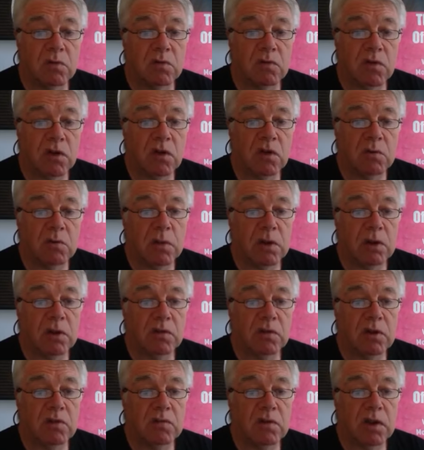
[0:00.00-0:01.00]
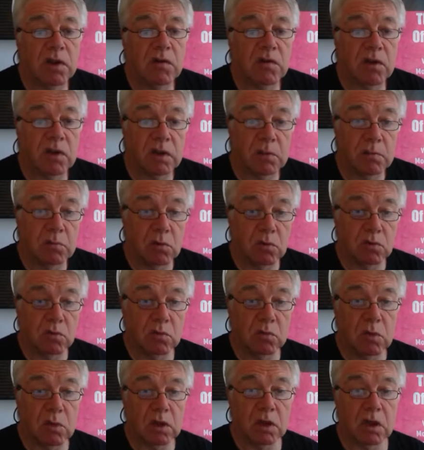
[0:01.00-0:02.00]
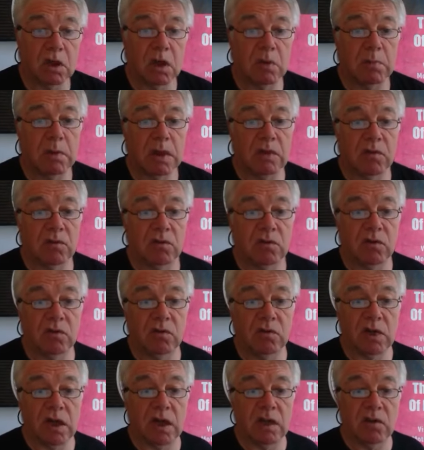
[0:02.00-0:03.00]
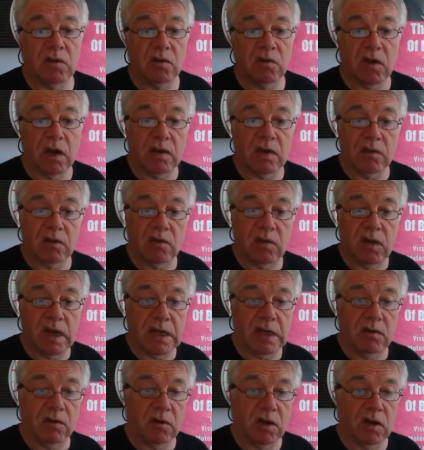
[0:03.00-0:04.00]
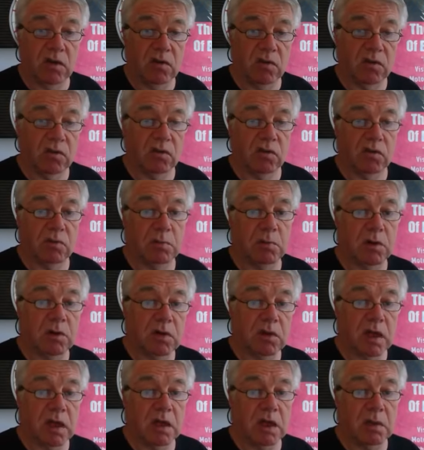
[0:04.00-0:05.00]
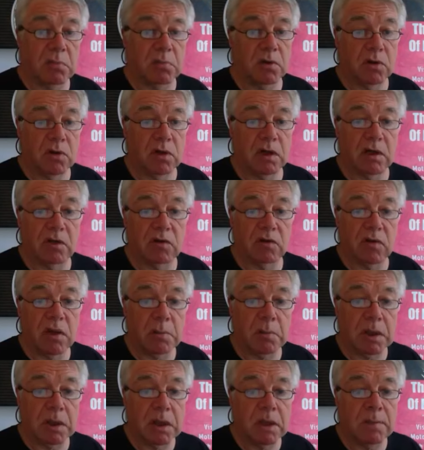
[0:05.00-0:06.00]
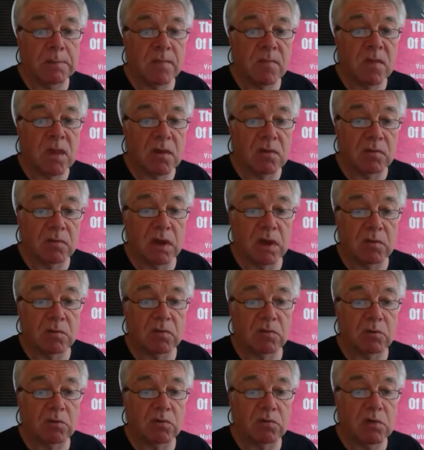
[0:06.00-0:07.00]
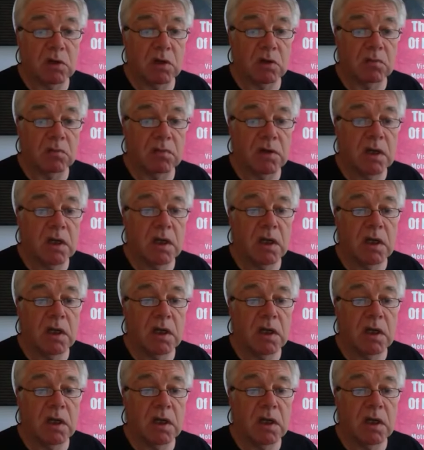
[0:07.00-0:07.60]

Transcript: advised by the DVSA that Module 1 capacity stands at 10 tests per day per examiner, down from 12,